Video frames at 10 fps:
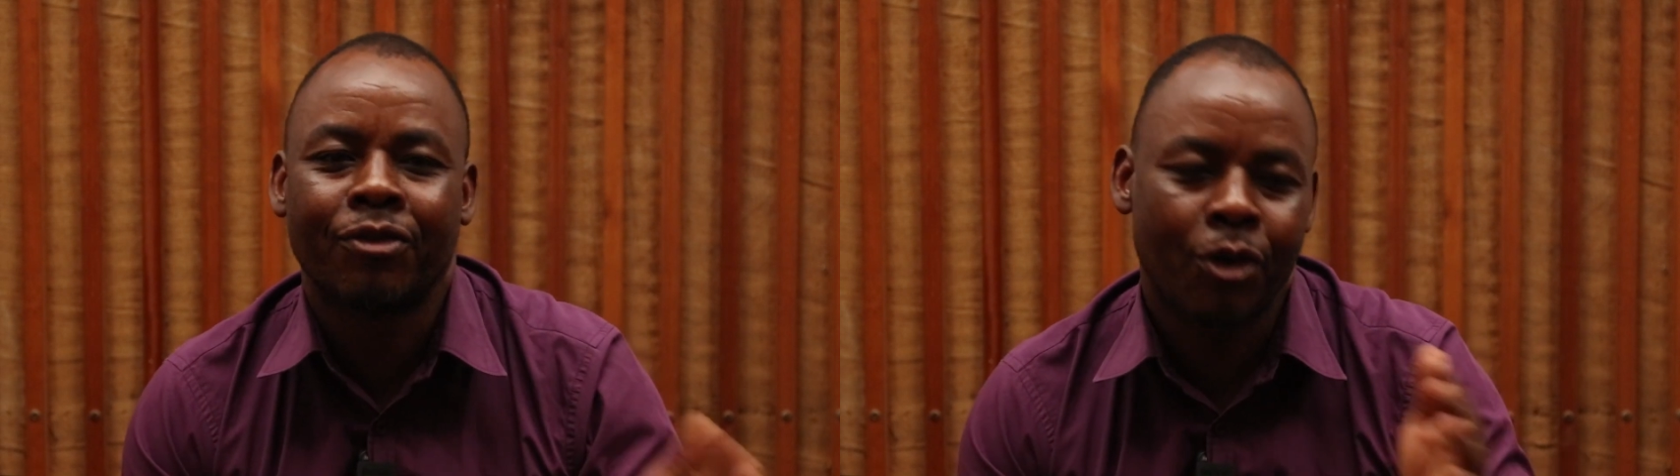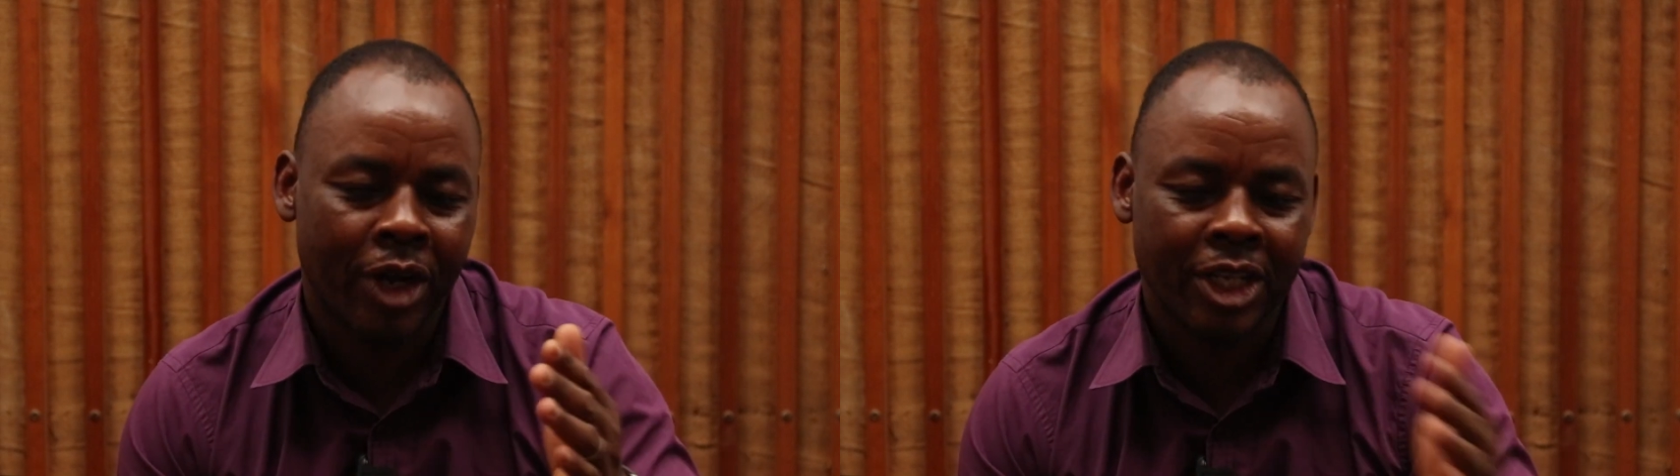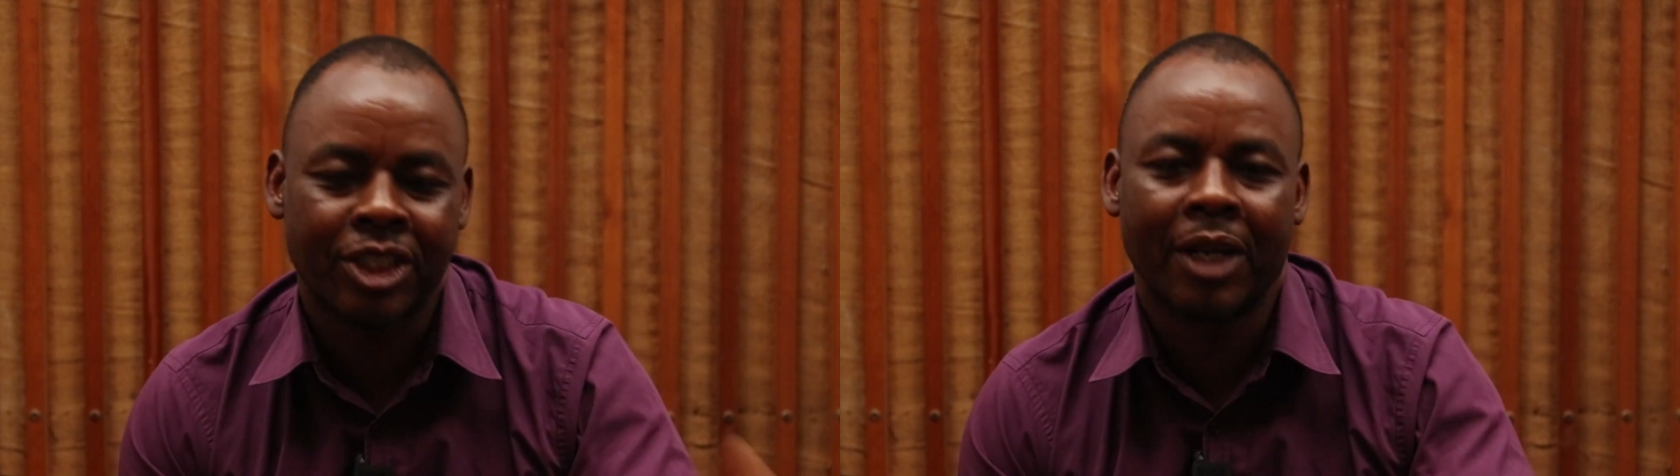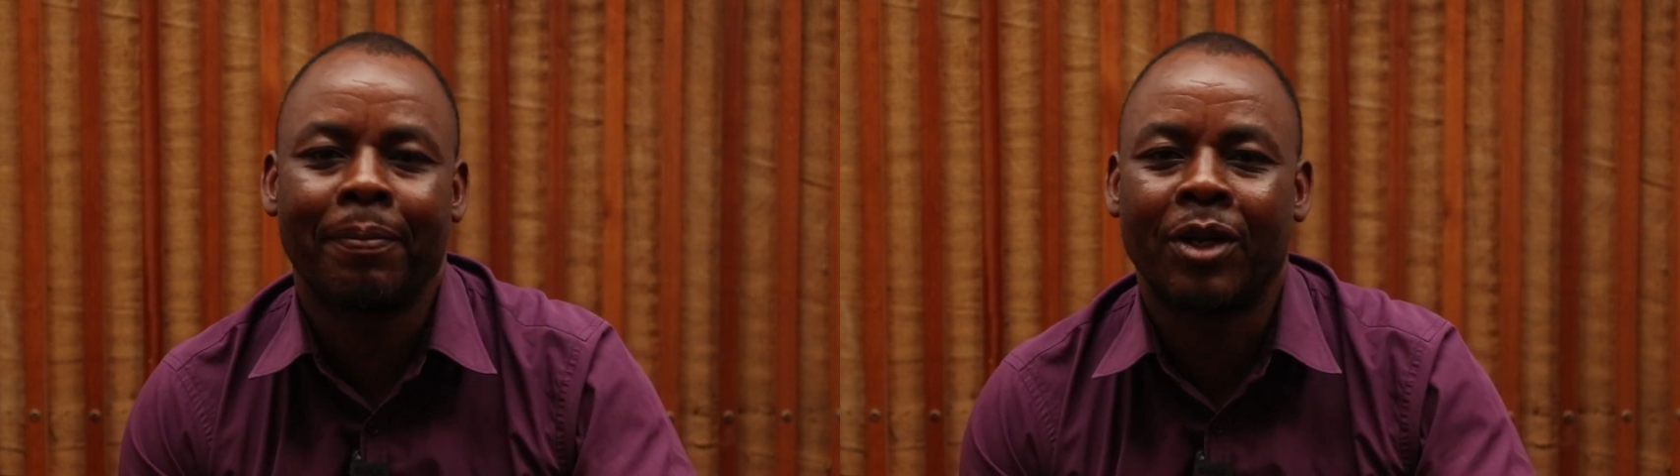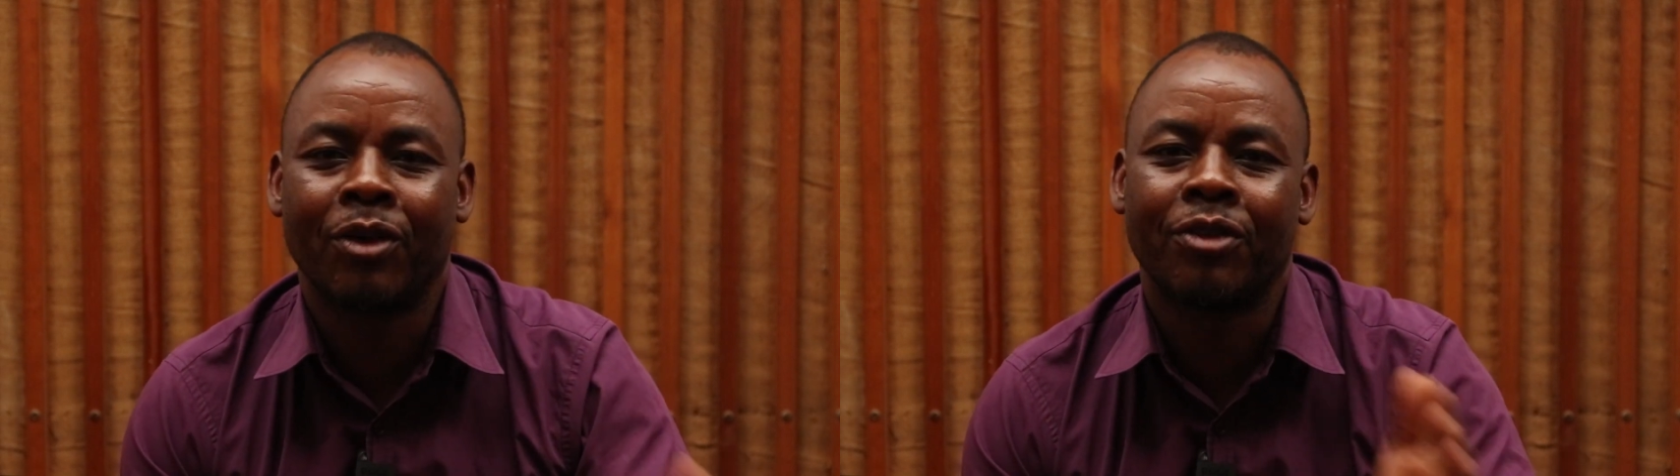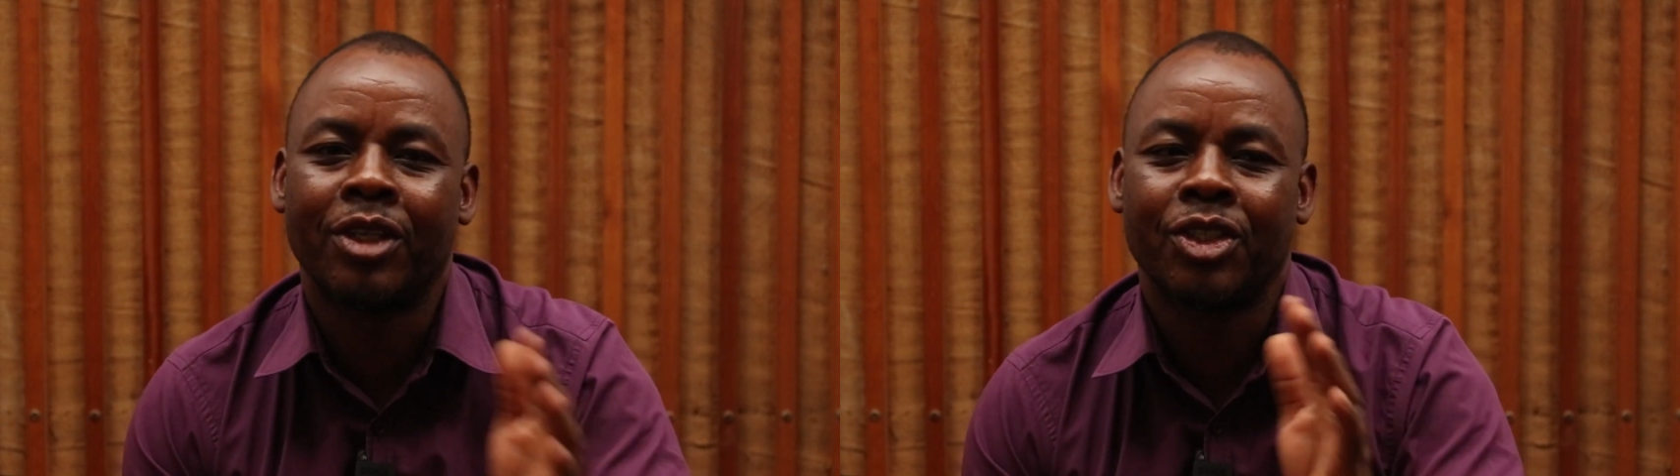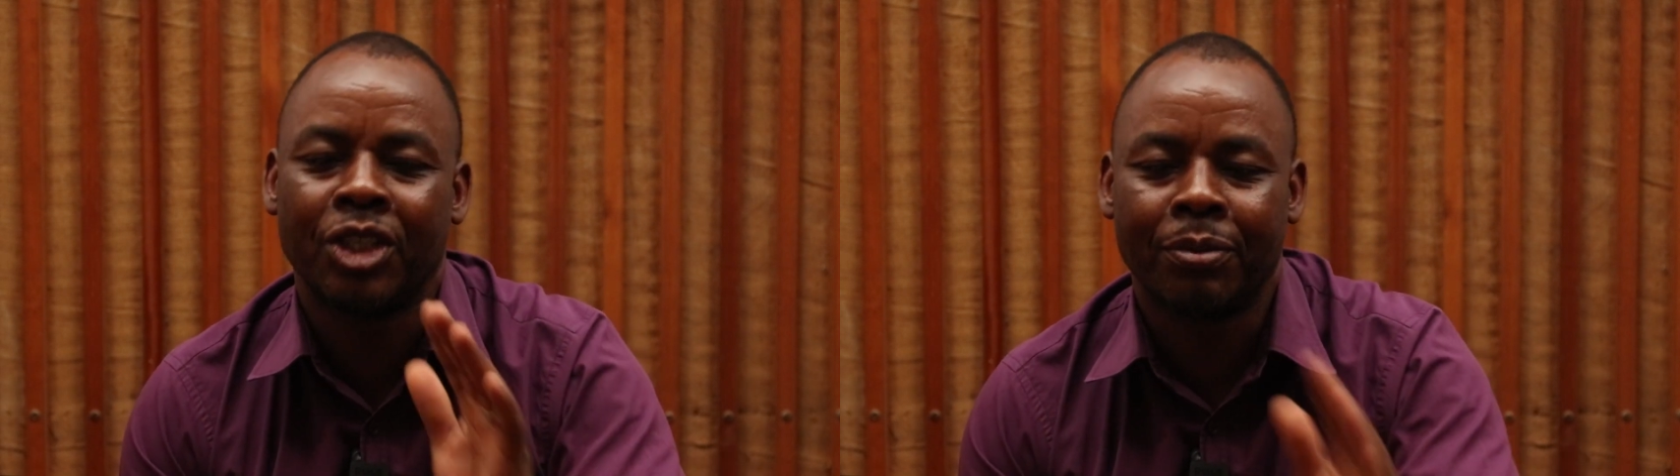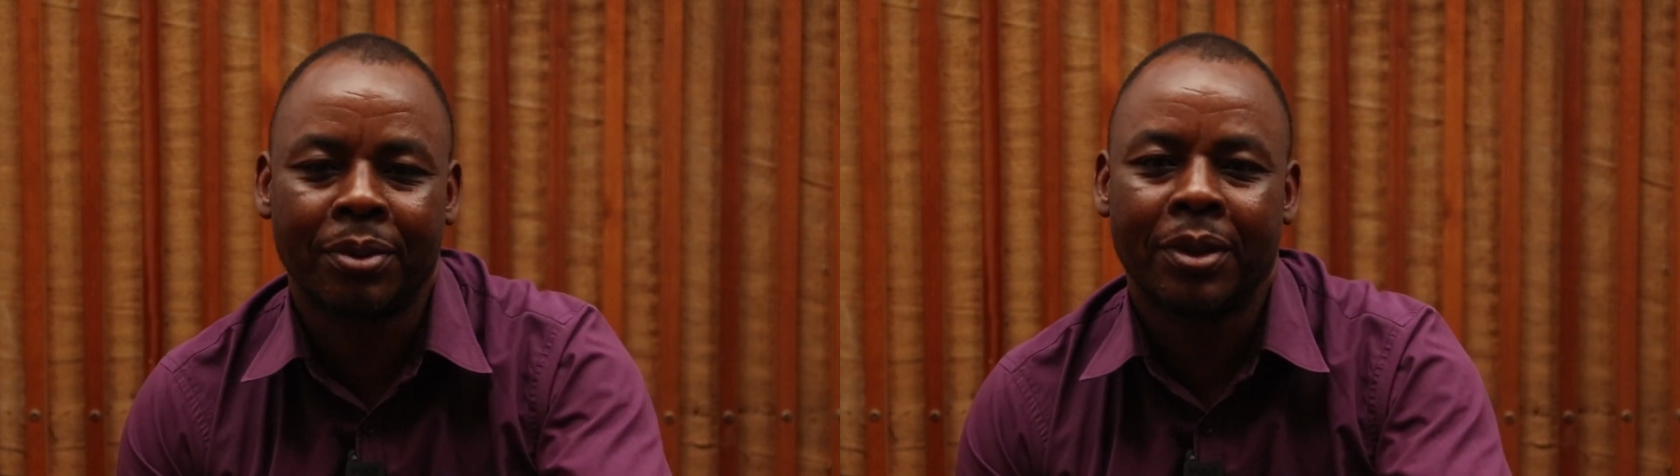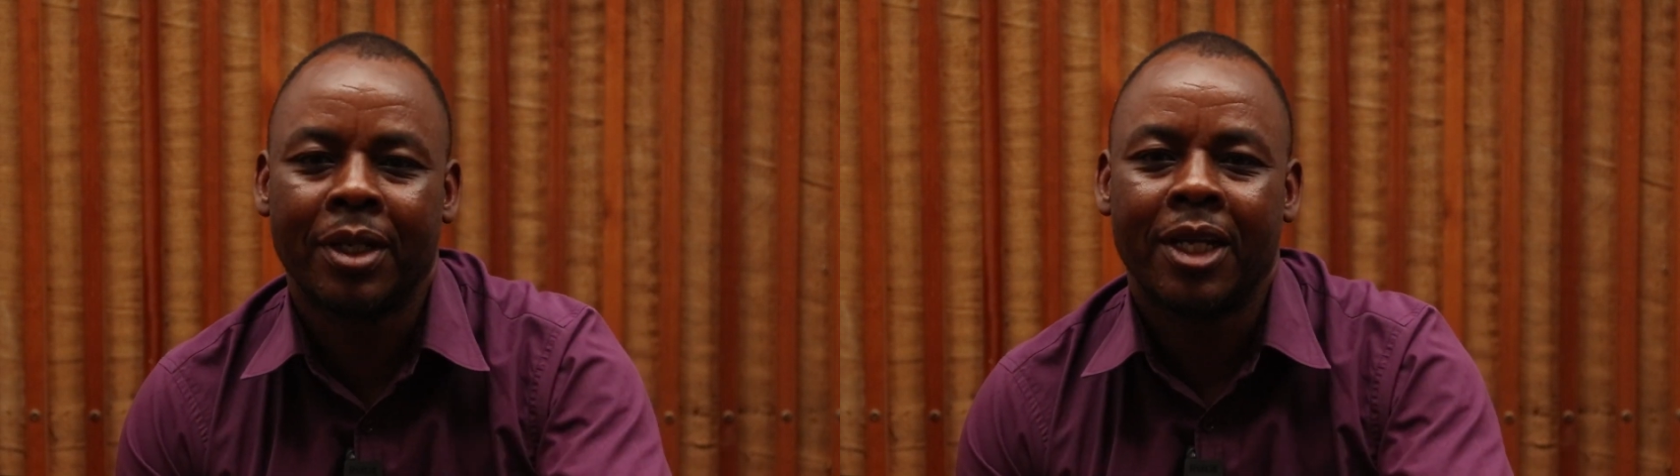or a shepherd of the sheep.